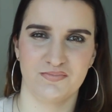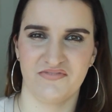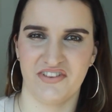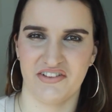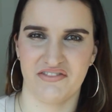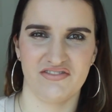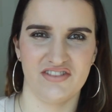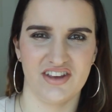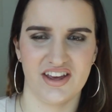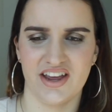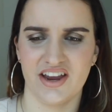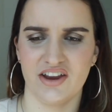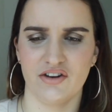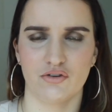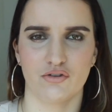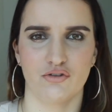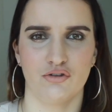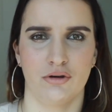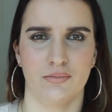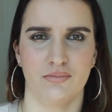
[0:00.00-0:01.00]
15
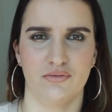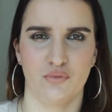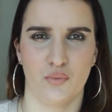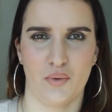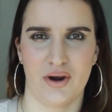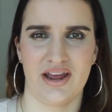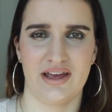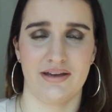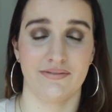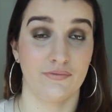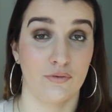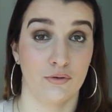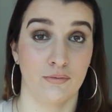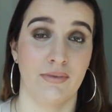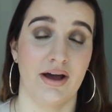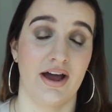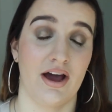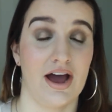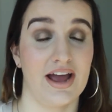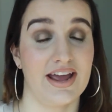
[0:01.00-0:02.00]
or top 20 for
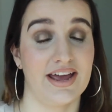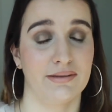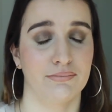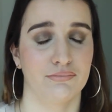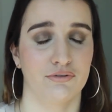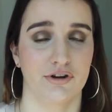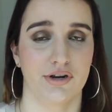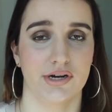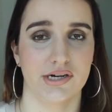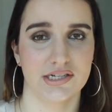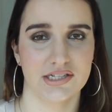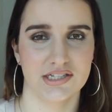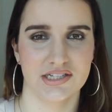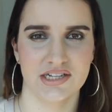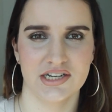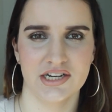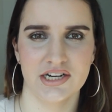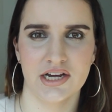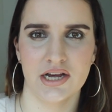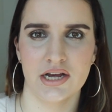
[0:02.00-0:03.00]
my high-end products,
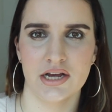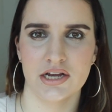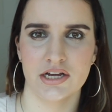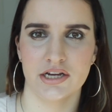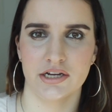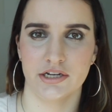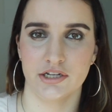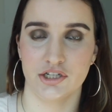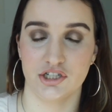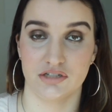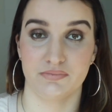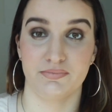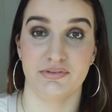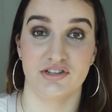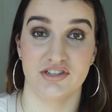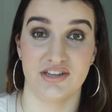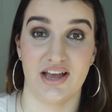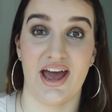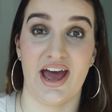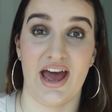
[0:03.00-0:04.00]
just
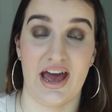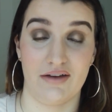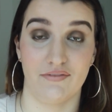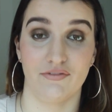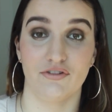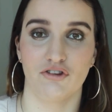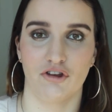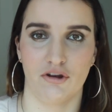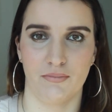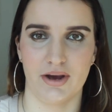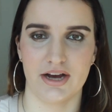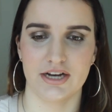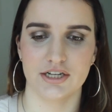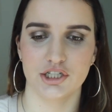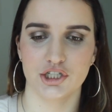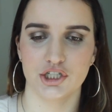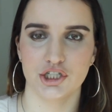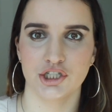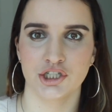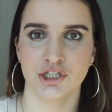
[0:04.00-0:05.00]
because I have so
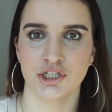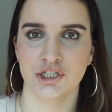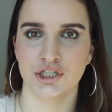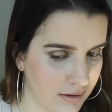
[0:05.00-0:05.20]
much.